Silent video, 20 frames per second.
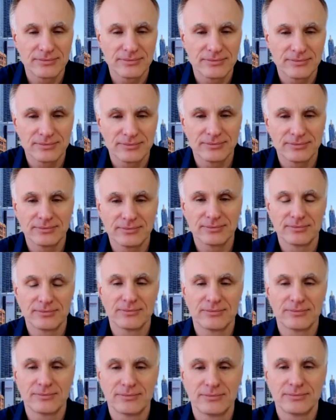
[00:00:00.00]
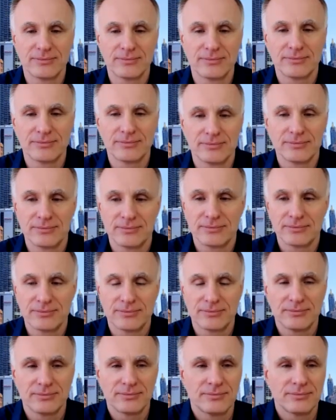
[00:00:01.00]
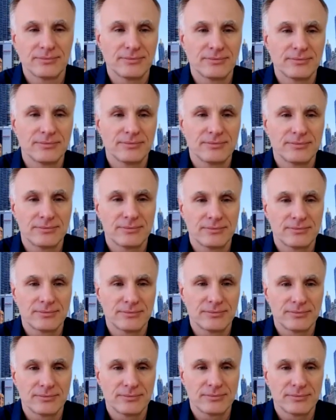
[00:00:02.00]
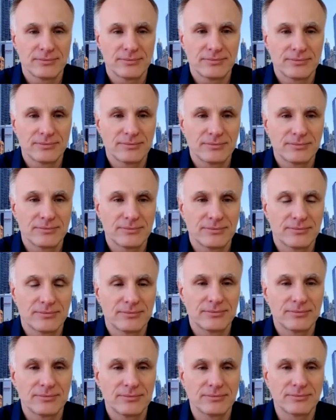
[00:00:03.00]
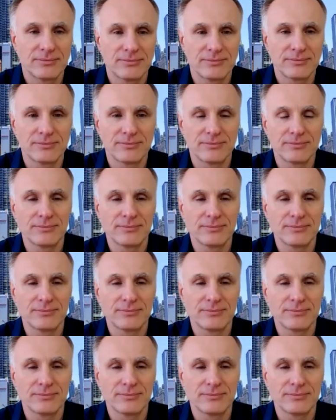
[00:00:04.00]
[no speech]